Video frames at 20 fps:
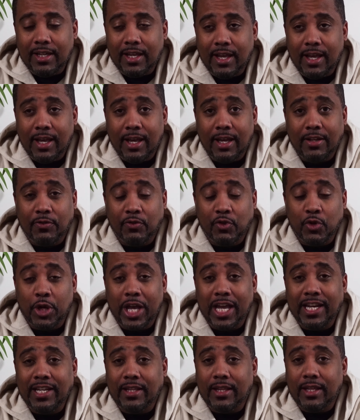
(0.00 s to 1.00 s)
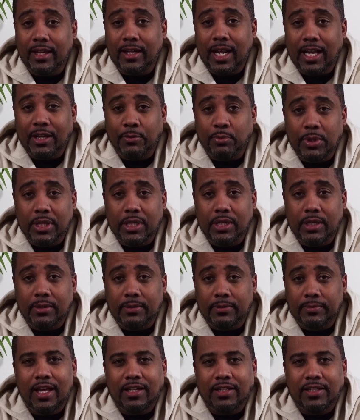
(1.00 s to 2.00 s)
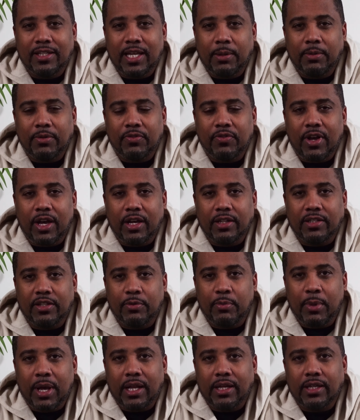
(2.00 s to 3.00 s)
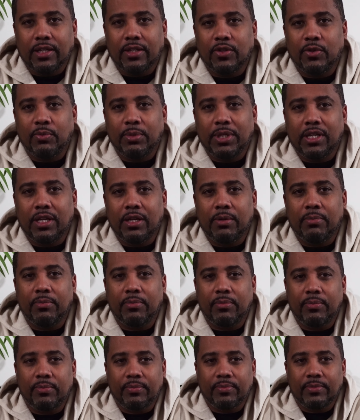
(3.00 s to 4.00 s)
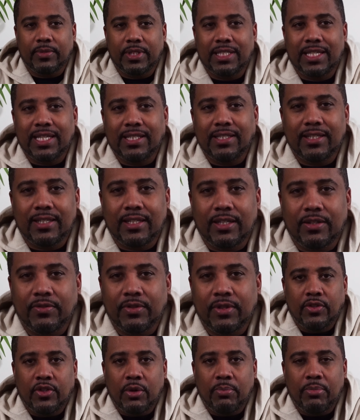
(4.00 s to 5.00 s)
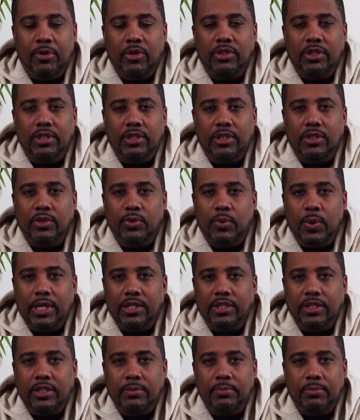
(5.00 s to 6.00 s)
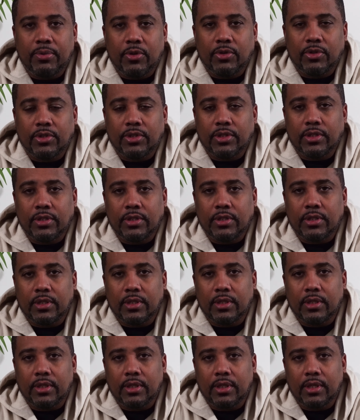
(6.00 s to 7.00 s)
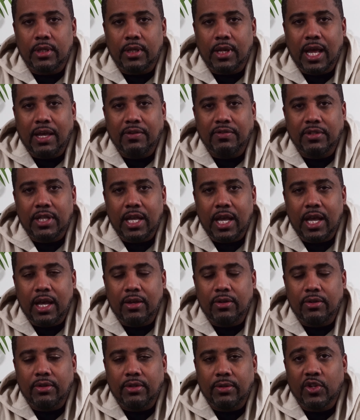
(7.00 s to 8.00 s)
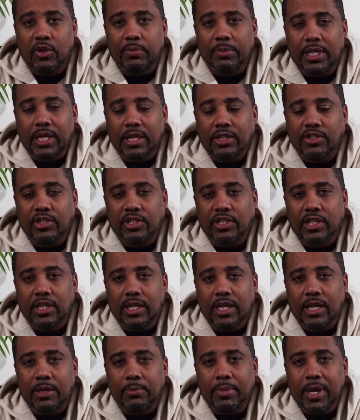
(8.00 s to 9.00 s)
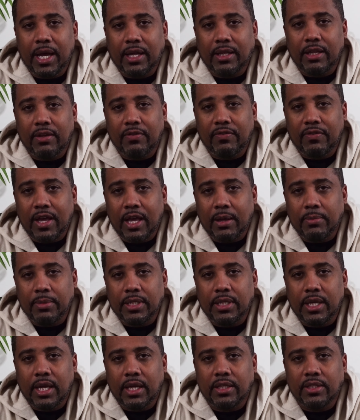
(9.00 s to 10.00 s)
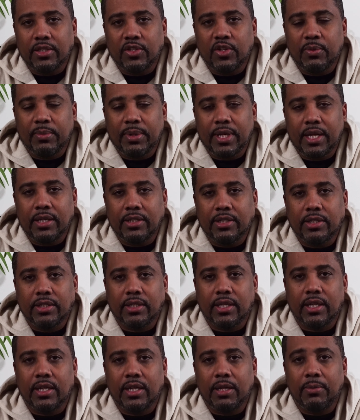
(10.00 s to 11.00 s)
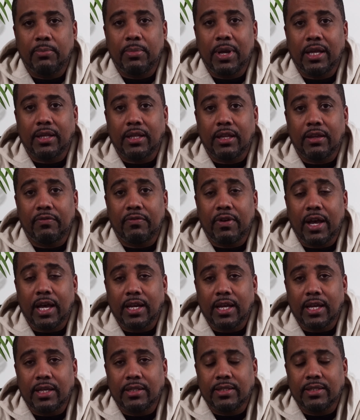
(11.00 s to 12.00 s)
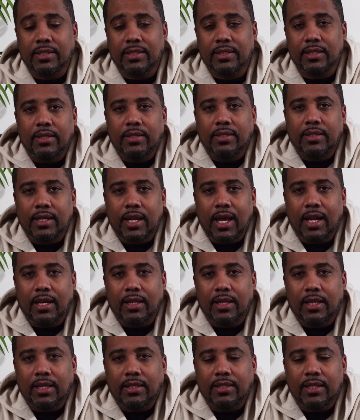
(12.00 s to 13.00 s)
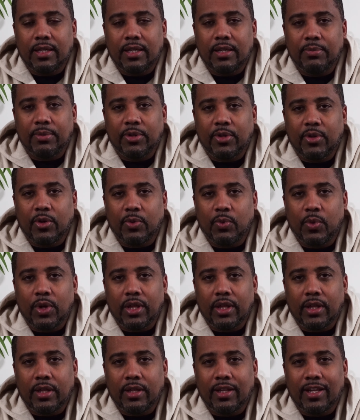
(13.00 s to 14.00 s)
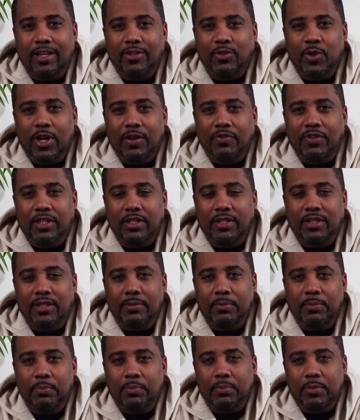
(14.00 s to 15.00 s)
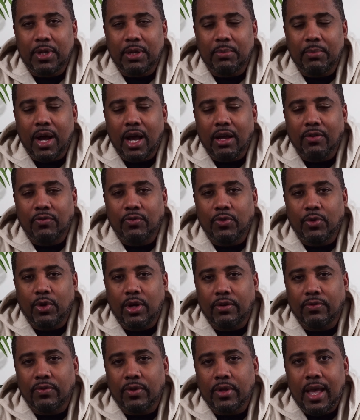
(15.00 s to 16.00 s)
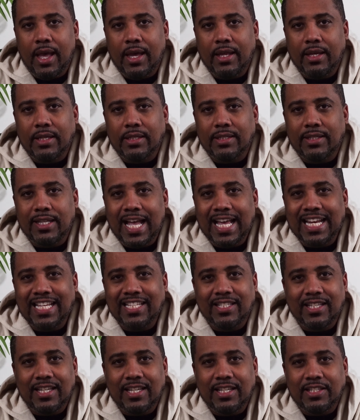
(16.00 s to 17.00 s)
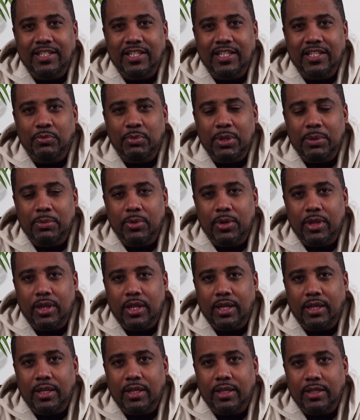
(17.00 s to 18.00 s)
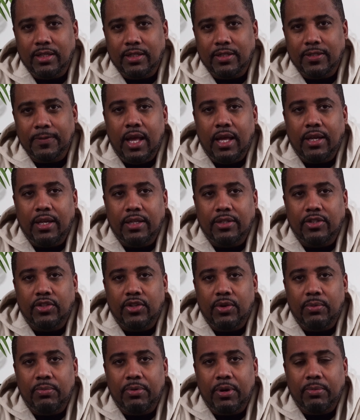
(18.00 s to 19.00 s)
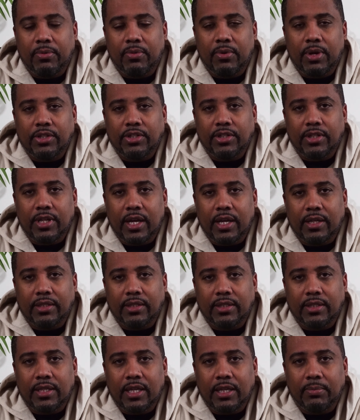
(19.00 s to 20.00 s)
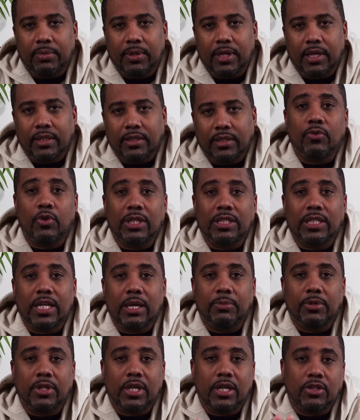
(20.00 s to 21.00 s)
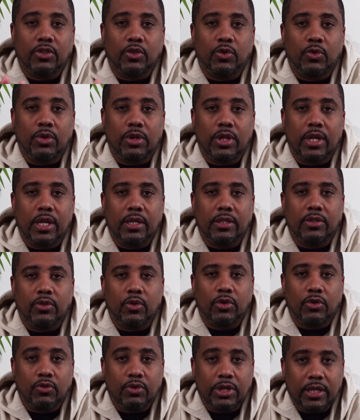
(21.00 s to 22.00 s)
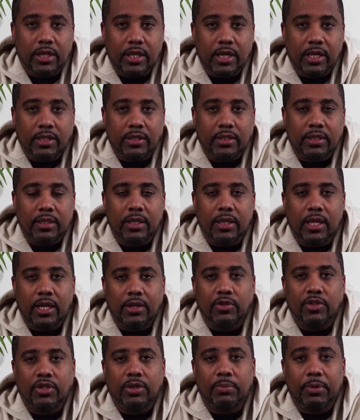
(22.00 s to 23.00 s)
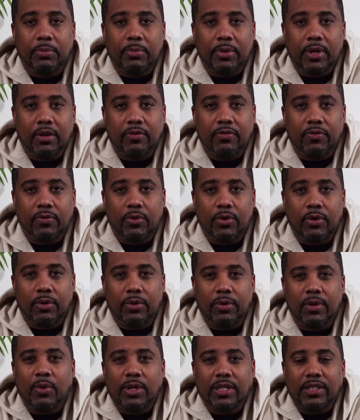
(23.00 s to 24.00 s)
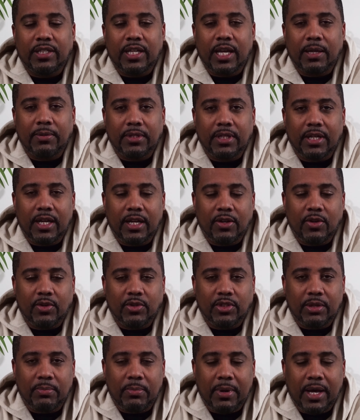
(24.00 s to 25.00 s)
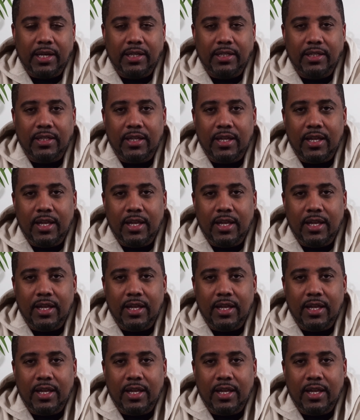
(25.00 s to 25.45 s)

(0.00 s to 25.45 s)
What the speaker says: And if you're anything like me and it's time to fire somebody, you become sensitive to a person's situation, person's lifestyle. Termination is going to impact their family, how the termination is going to impact their finances. There's a lot of things that come along with it that you have to be mindful of. And it's not as easy as people think it is. And there's certain preparation that has to take place. For example, there are 2 things or 3 things that you should prepare for when it's time to let go of somebody.